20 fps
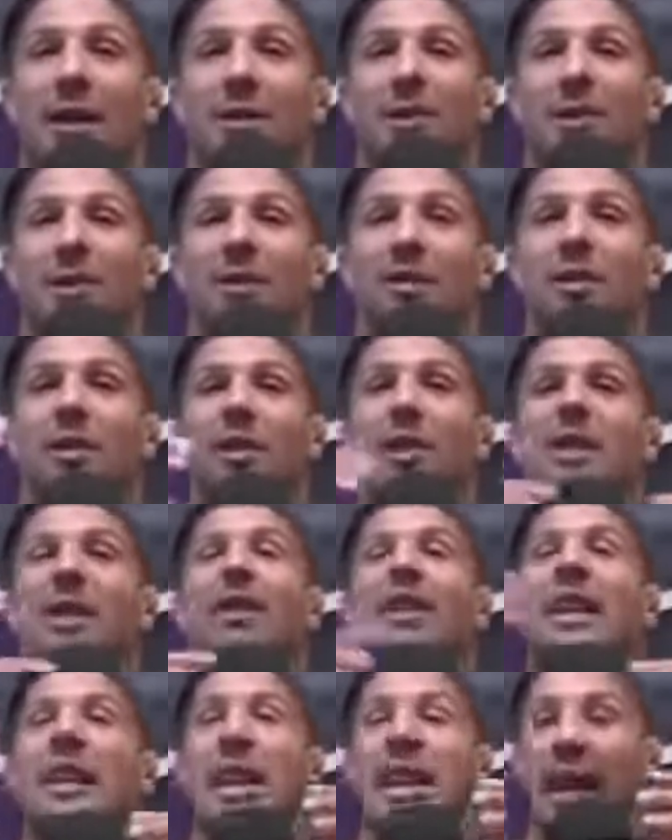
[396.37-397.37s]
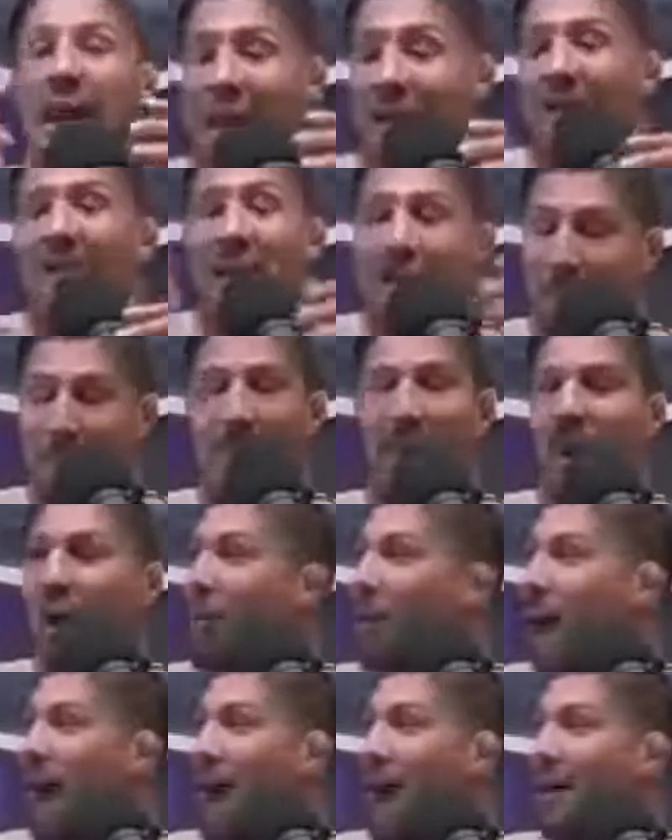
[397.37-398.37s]
you guys do. They simply
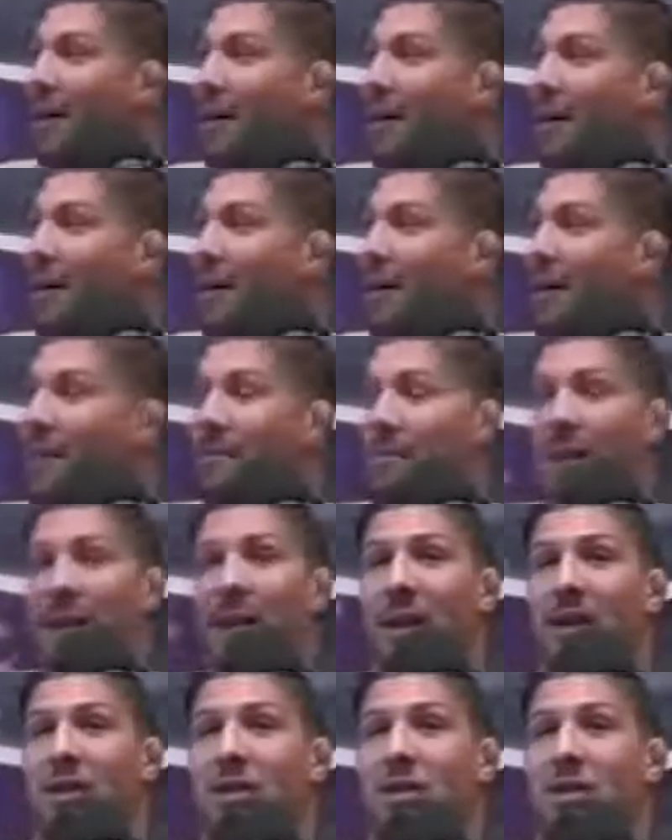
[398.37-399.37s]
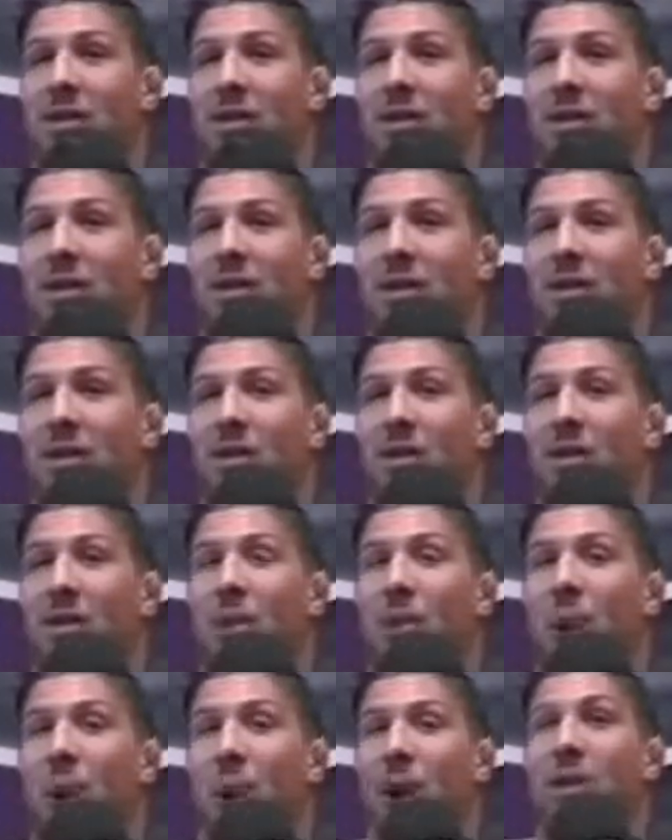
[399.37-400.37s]
don't matter because
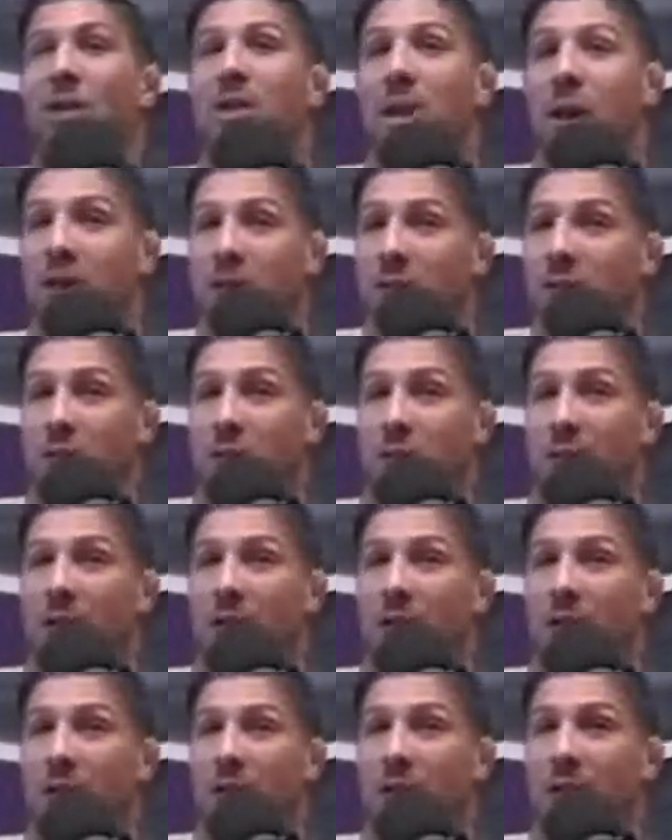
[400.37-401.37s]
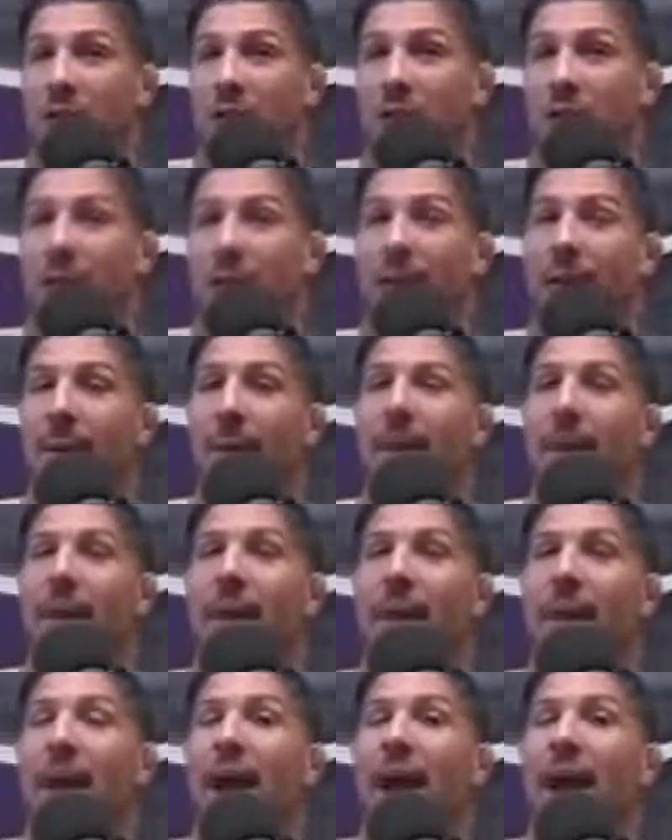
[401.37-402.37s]
Yoel does deserve the title shot.
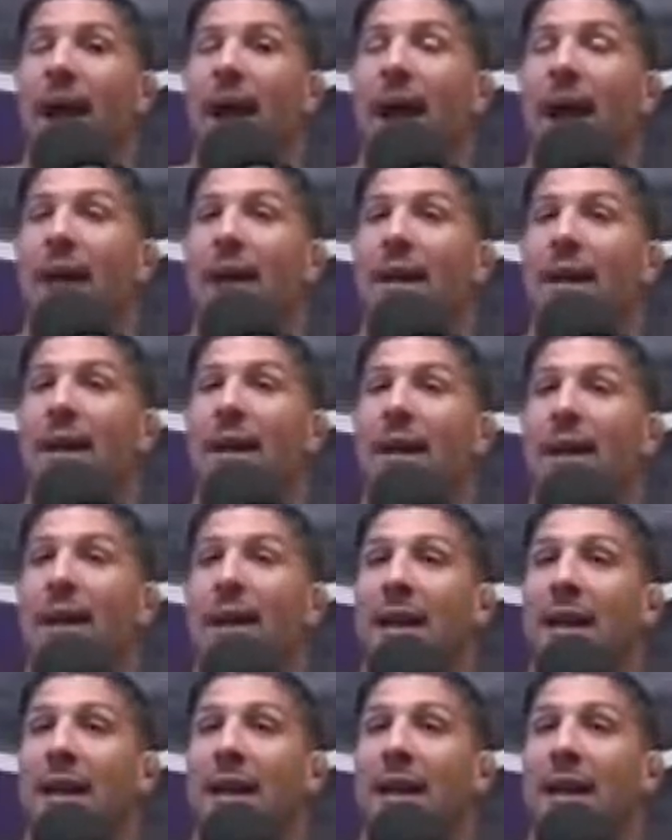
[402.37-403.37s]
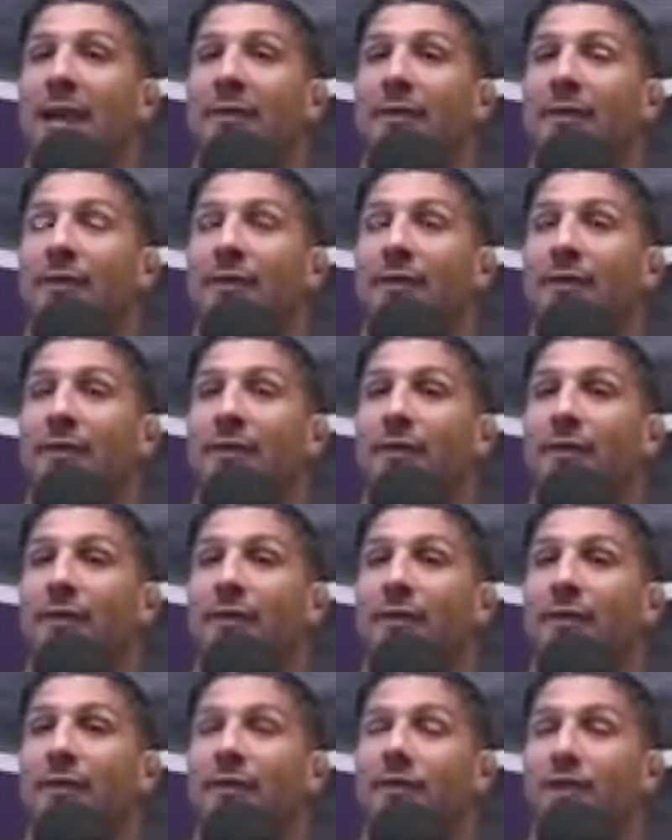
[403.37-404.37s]
And if
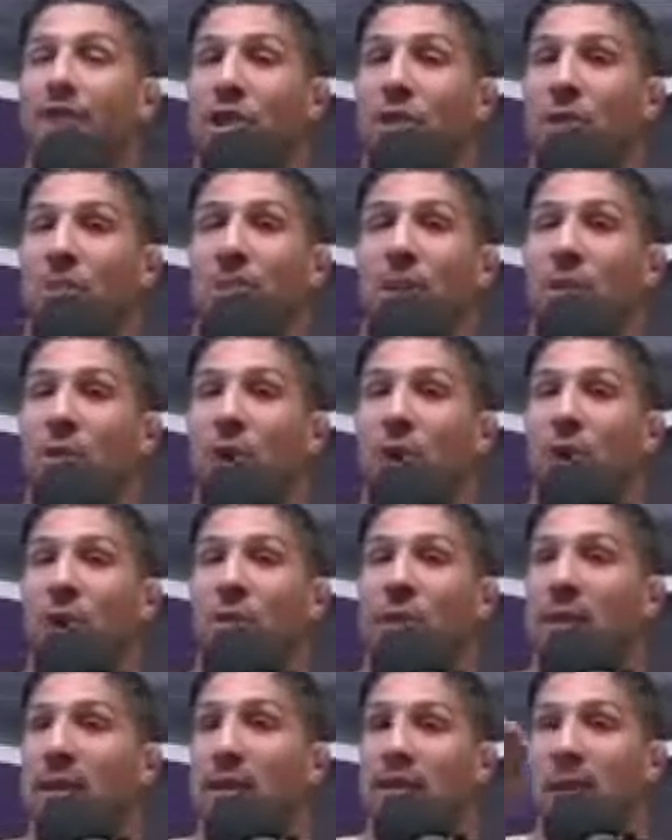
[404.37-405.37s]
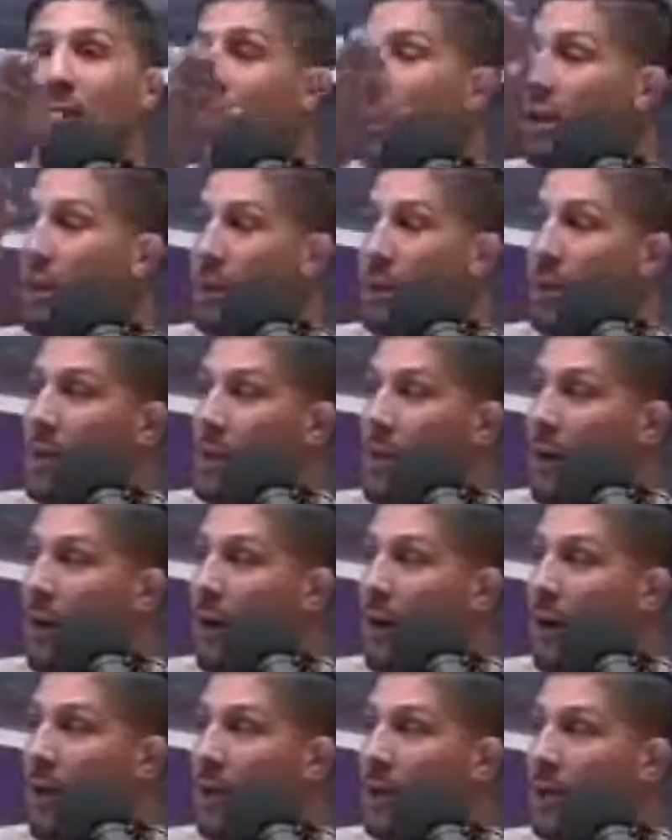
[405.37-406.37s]
GSP wins, it's not going to be
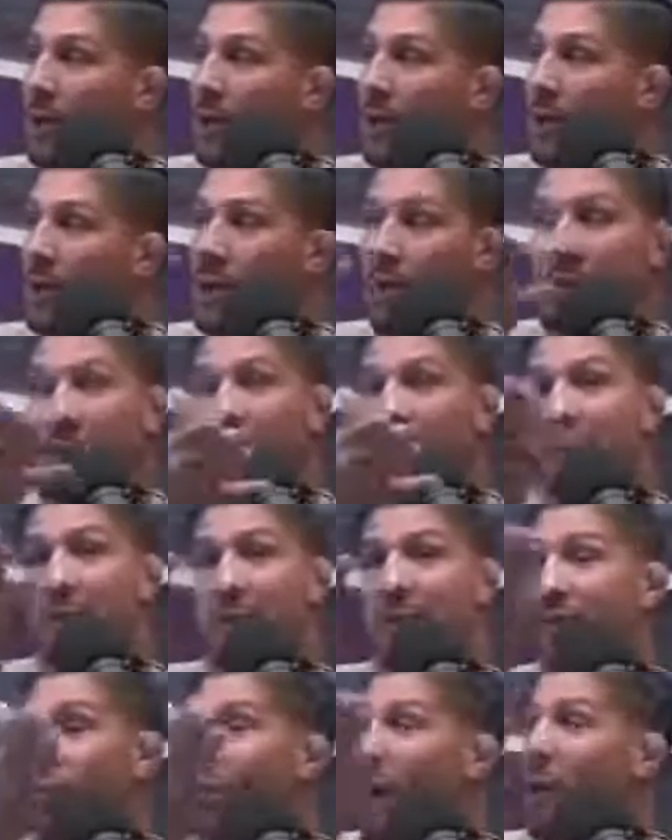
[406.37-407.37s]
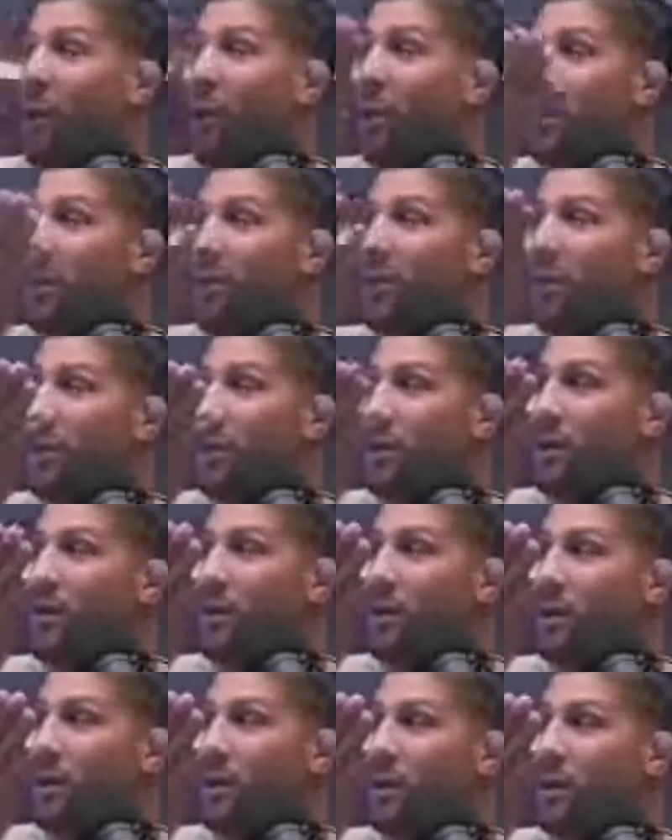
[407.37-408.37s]
Yoel. So he has to figure out what he wants to
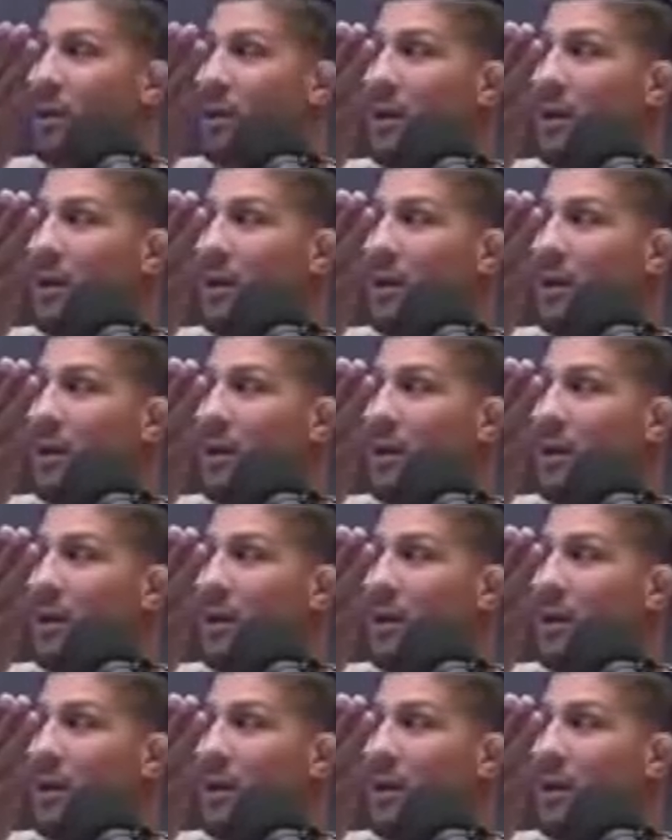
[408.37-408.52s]
do.